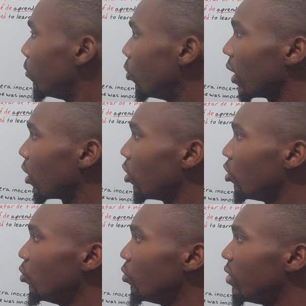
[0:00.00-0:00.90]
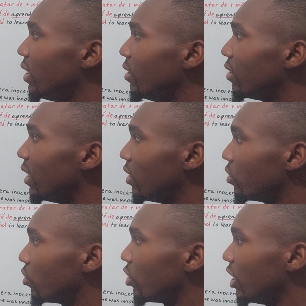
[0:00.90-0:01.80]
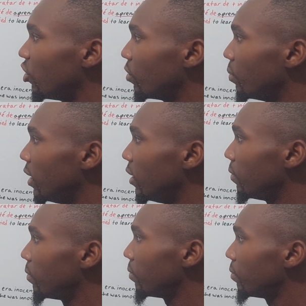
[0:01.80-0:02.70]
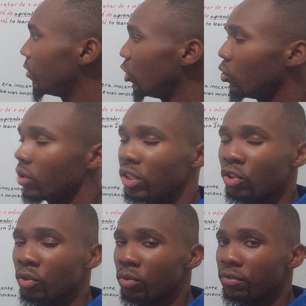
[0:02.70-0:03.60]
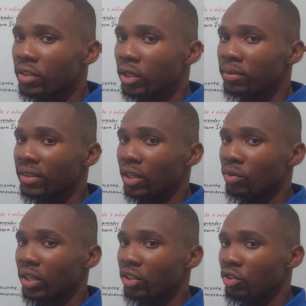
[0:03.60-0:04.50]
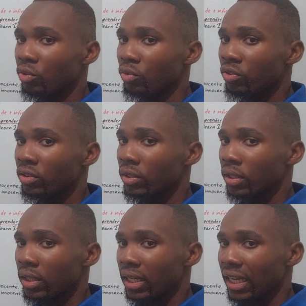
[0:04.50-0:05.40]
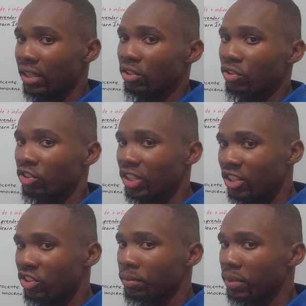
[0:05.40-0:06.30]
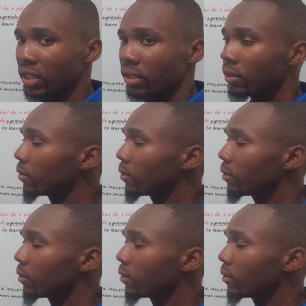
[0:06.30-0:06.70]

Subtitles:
You cannot use these interchangeably. The only two verbs that you can use interchangeably